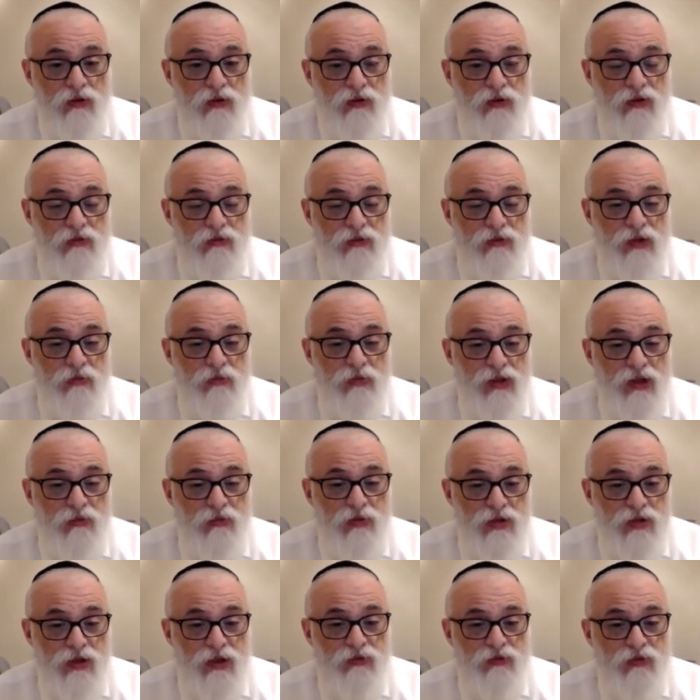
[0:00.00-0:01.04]
the Maim that
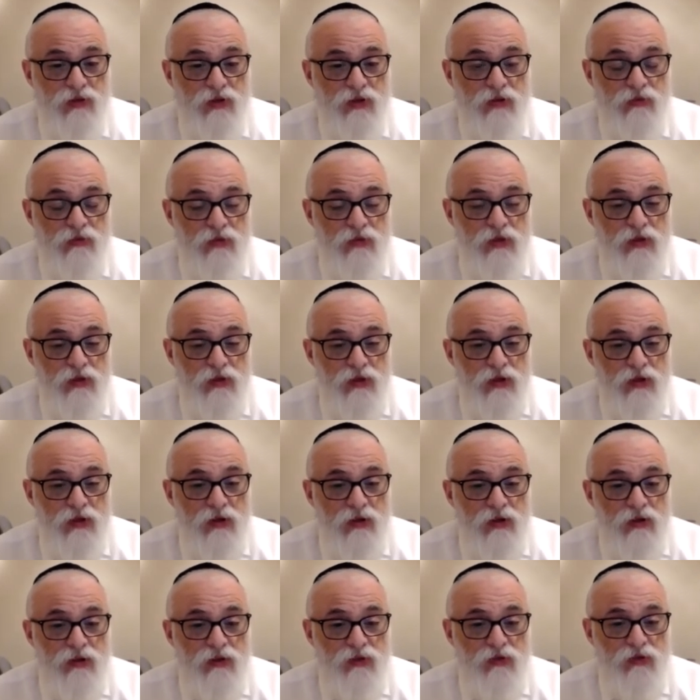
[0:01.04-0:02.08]
Rebbe set for them,
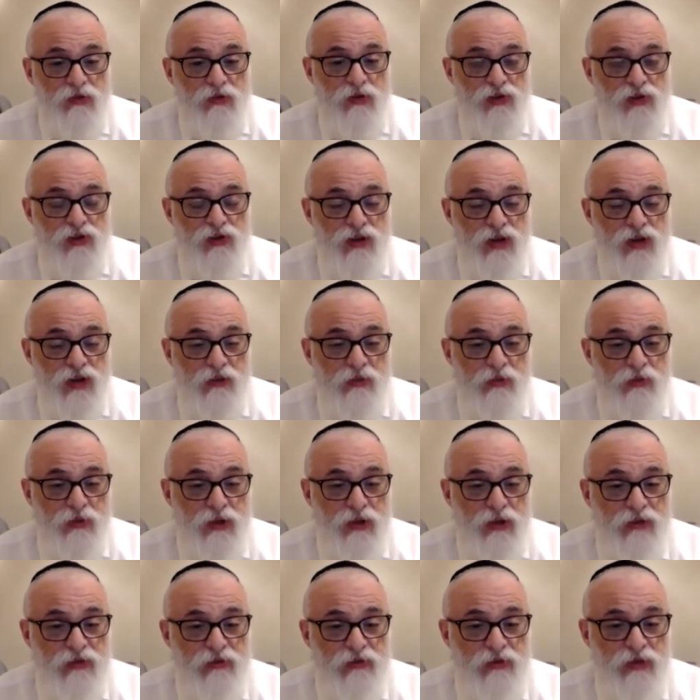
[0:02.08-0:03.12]
the first chartered
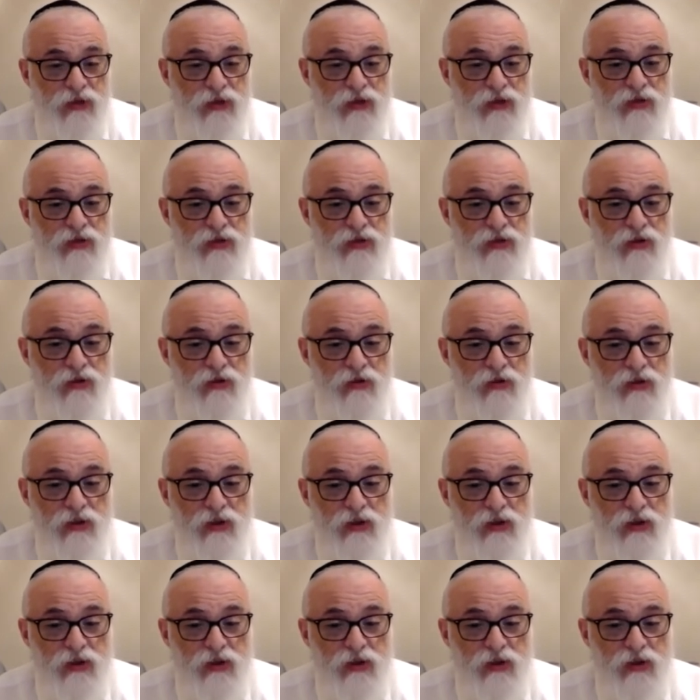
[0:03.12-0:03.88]
plane from Eretz Yisrael.